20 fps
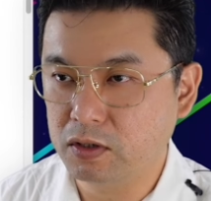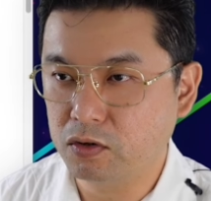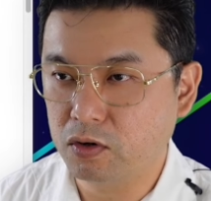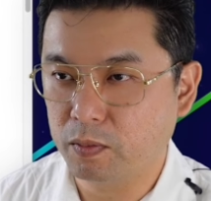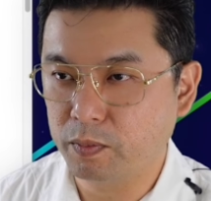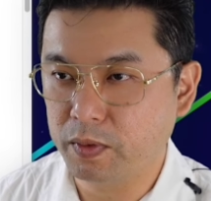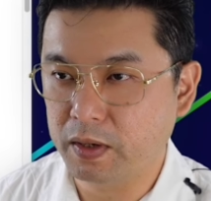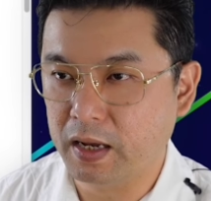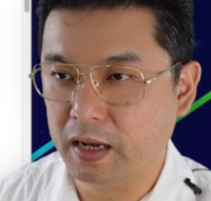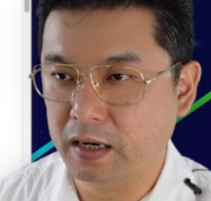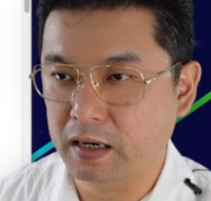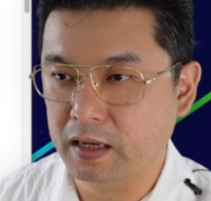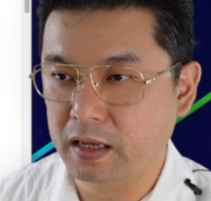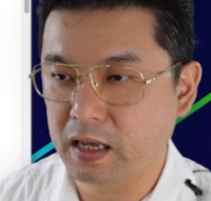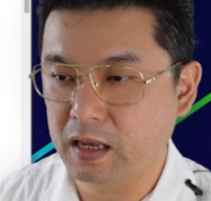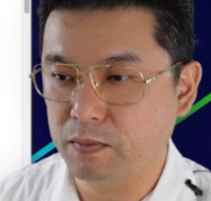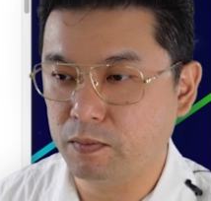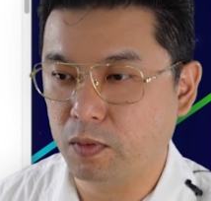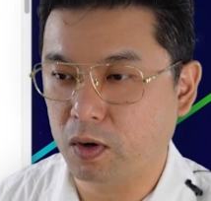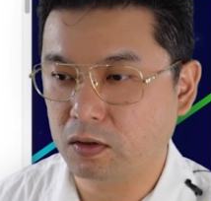drop it at the
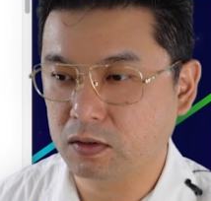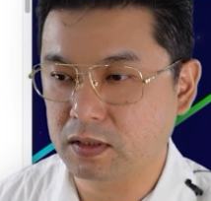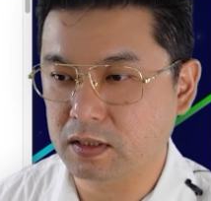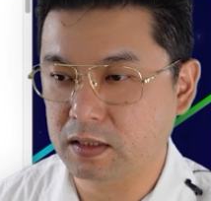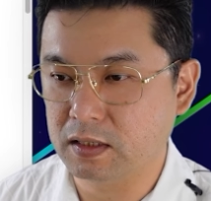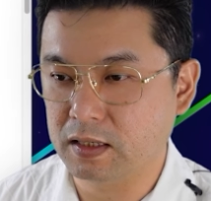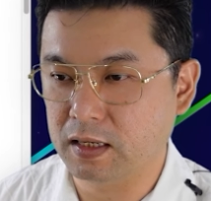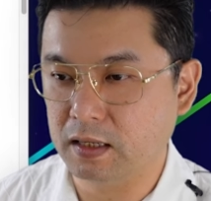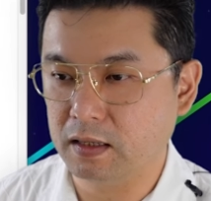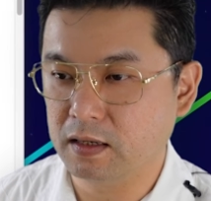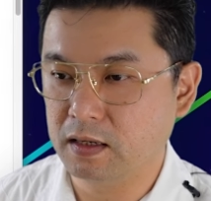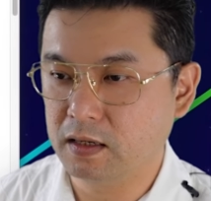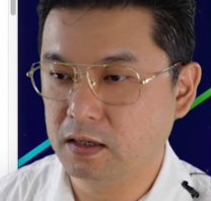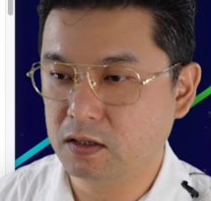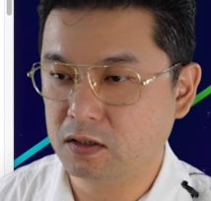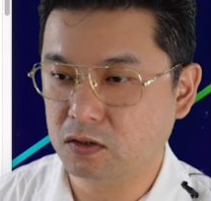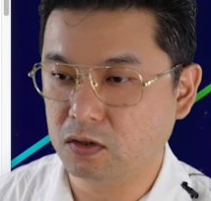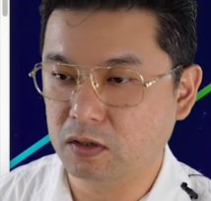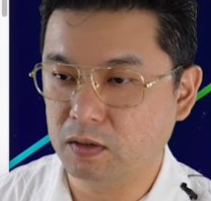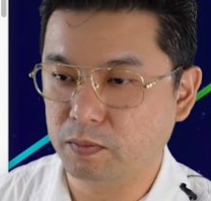head box instead.
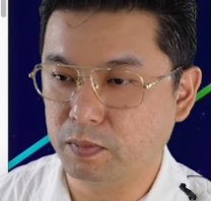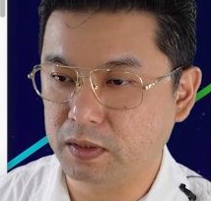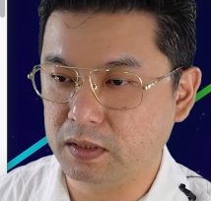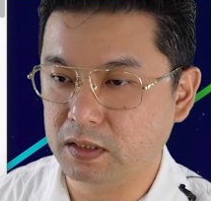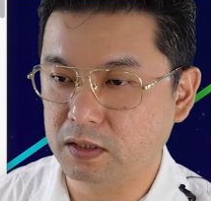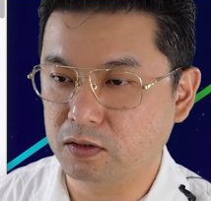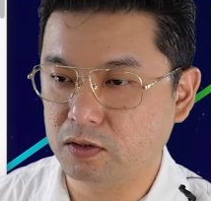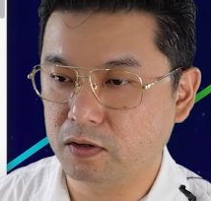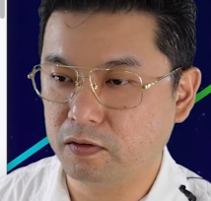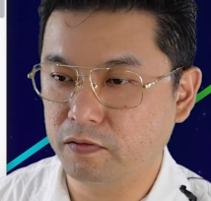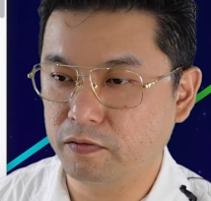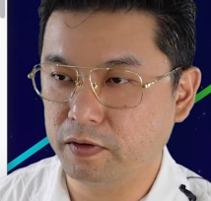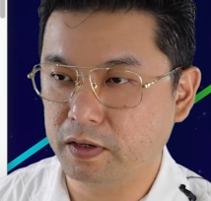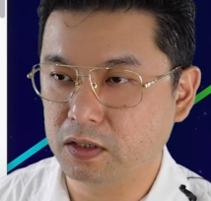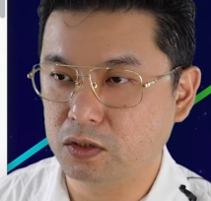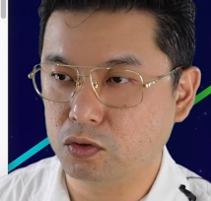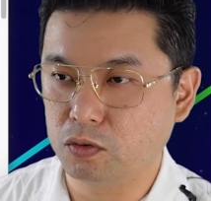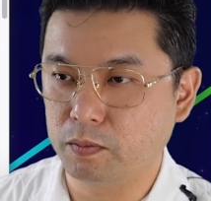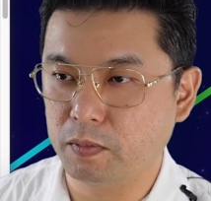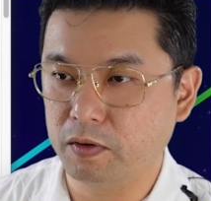So the position fix
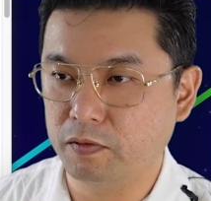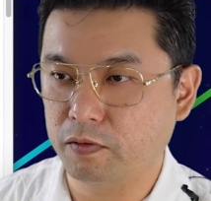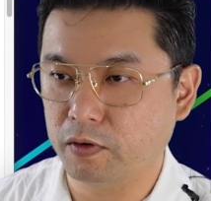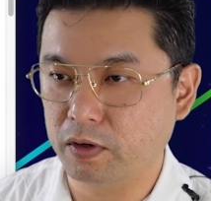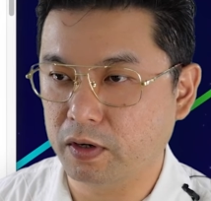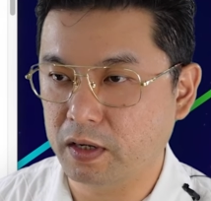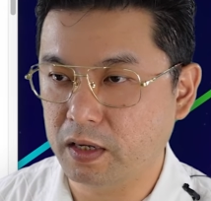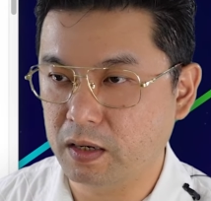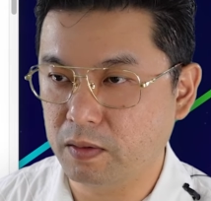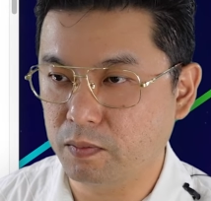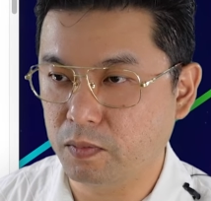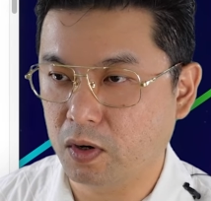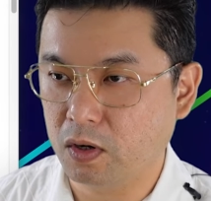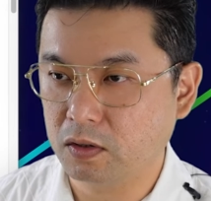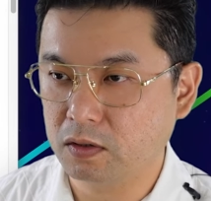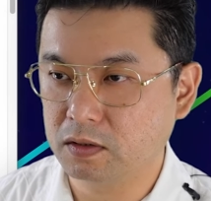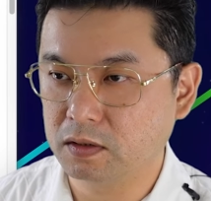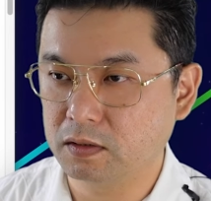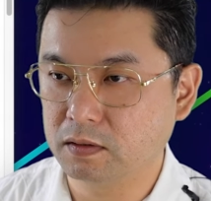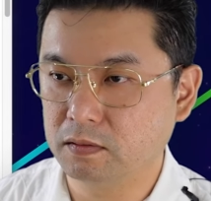should be for the head
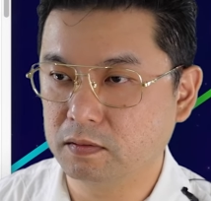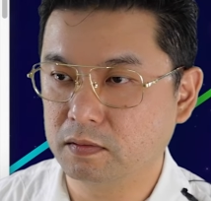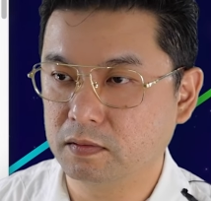box.